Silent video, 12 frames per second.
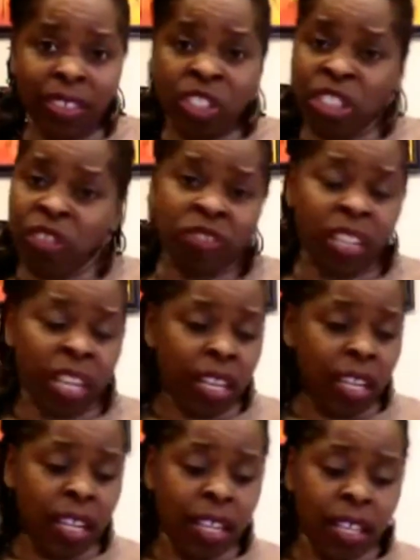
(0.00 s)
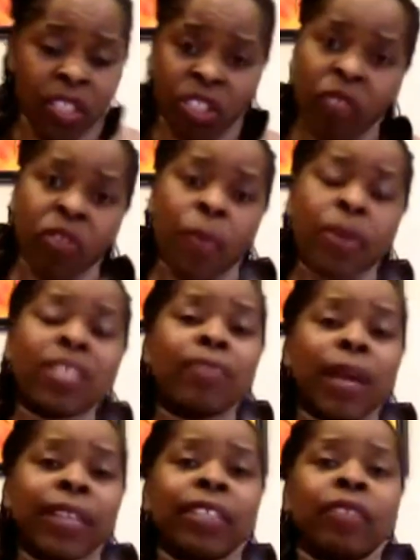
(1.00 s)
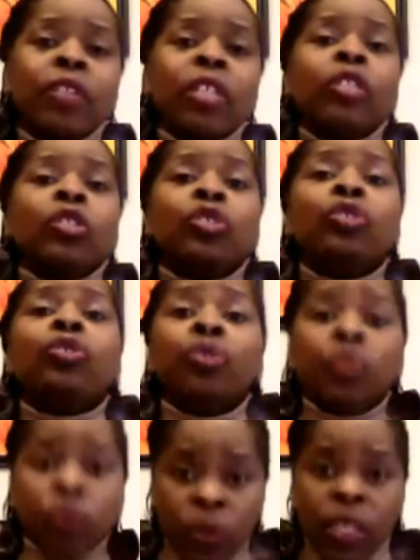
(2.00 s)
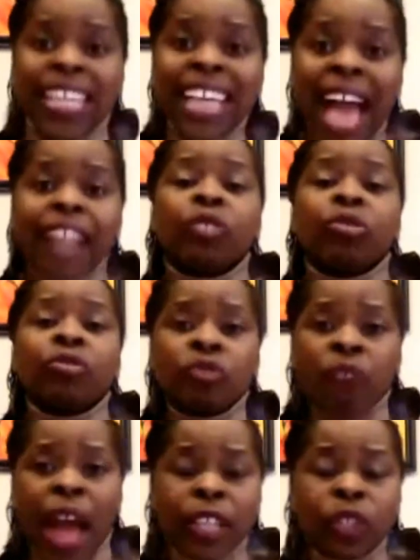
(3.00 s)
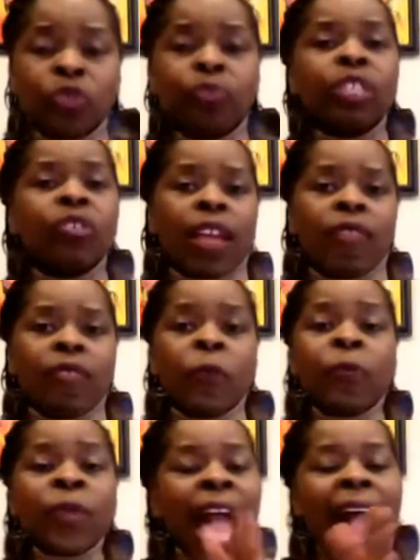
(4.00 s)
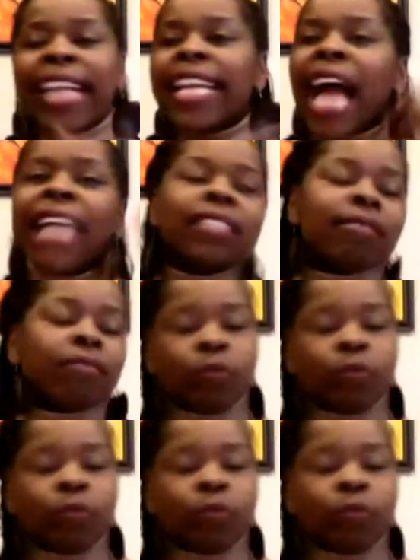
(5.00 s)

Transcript: Shift it. Shift your perspective to an attitude of gratitude. Be grateful. And not